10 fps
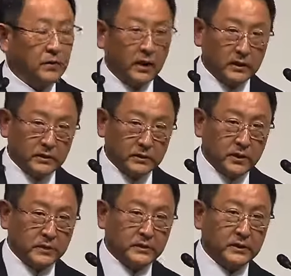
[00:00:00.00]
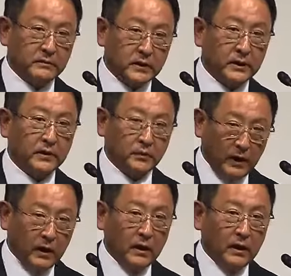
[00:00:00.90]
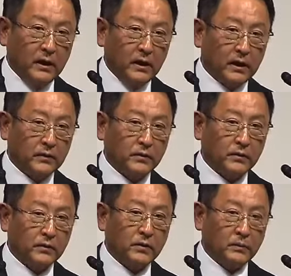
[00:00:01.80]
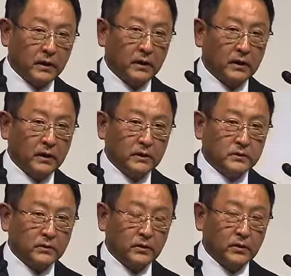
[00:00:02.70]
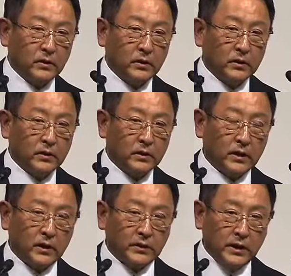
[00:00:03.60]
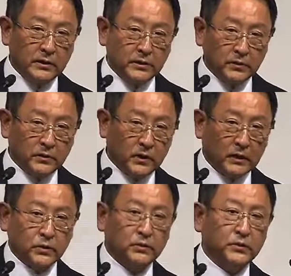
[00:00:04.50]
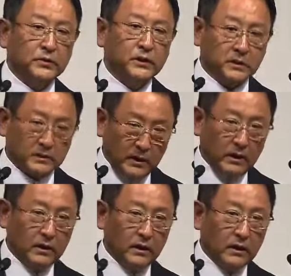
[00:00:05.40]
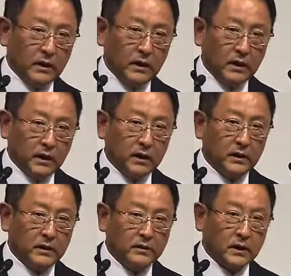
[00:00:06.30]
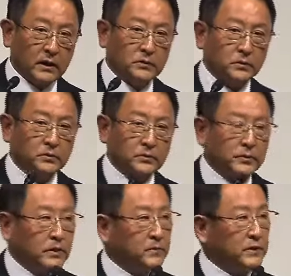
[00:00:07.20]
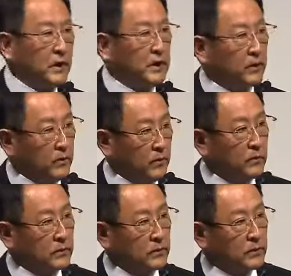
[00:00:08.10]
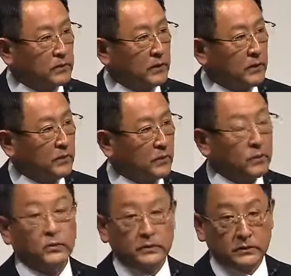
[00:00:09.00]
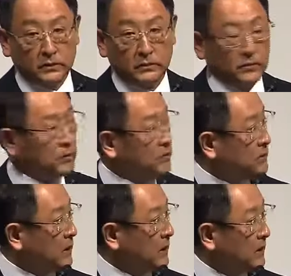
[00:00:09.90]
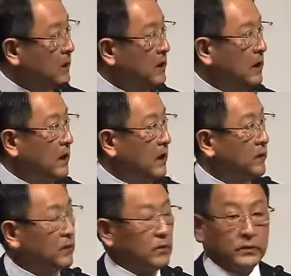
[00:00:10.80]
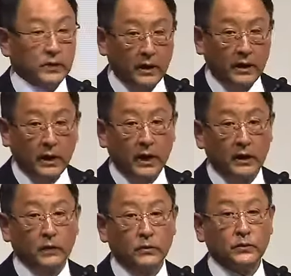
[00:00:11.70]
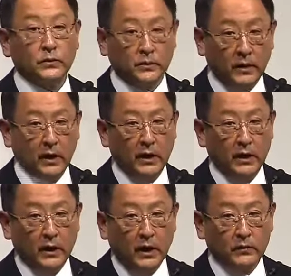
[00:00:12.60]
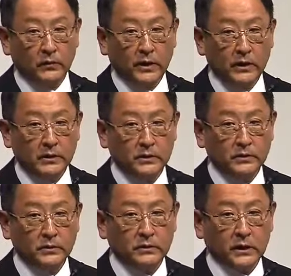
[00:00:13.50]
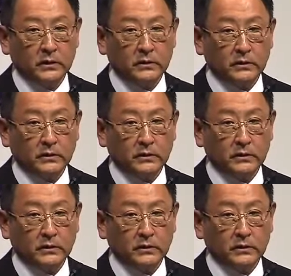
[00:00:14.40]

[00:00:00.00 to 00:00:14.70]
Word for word: But what Tesla showed to the world was that the acceleration, the good acceleration of EVs, uh, I think was shown with the initial Roadster.